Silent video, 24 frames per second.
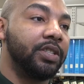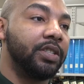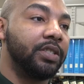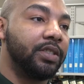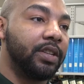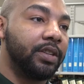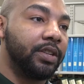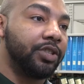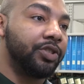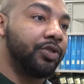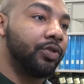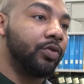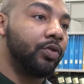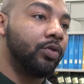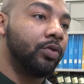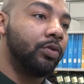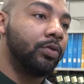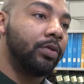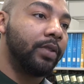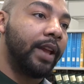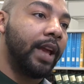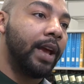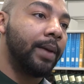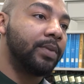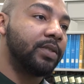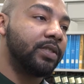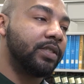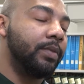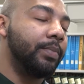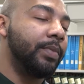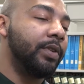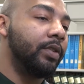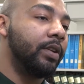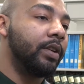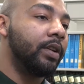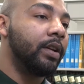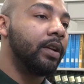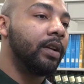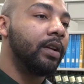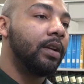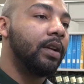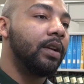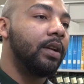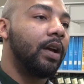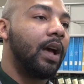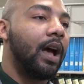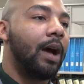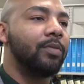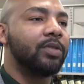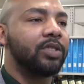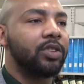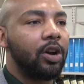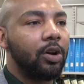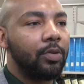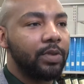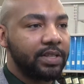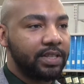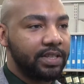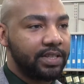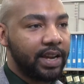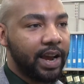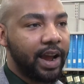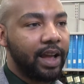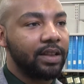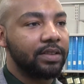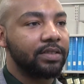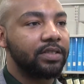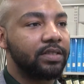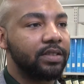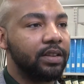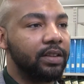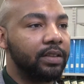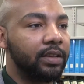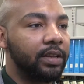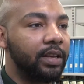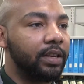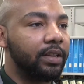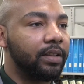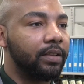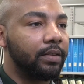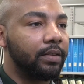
just in the general campus community. I was always challenged to lead.